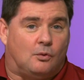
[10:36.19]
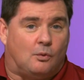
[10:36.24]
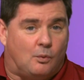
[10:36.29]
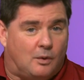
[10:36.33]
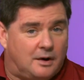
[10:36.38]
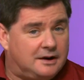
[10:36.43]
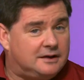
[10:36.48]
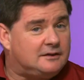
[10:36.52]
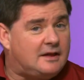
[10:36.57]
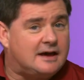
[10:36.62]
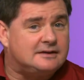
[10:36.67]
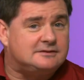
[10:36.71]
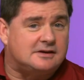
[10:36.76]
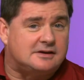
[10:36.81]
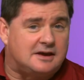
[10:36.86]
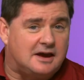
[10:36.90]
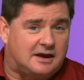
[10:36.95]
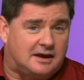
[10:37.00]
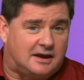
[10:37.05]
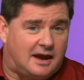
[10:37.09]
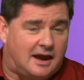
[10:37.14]
We didn't like the
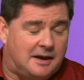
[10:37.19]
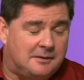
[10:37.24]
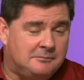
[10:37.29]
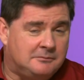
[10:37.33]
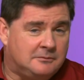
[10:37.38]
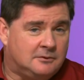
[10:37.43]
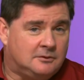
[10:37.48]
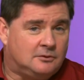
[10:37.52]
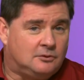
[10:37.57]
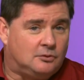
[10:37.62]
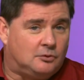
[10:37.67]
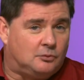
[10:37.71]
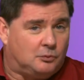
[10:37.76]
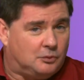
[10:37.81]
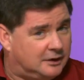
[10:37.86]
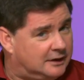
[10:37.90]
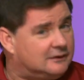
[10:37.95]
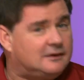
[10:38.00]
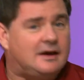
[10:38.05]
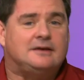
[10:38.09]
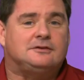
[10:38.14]
kick game.
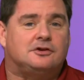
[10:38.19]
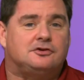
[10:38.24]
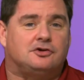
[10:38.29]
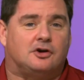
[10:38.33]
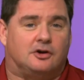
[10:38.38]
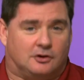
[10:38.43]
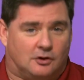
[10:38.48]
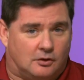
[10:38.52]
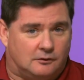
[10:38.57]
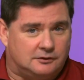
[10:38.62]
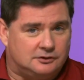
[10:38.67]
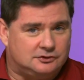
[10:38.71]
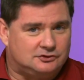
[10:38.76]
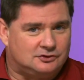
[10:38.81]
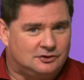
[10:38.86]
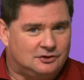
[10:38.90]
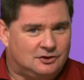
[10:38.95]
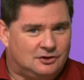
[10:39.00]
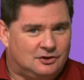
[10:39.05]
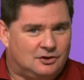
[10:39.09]
We didn't like the turnovers.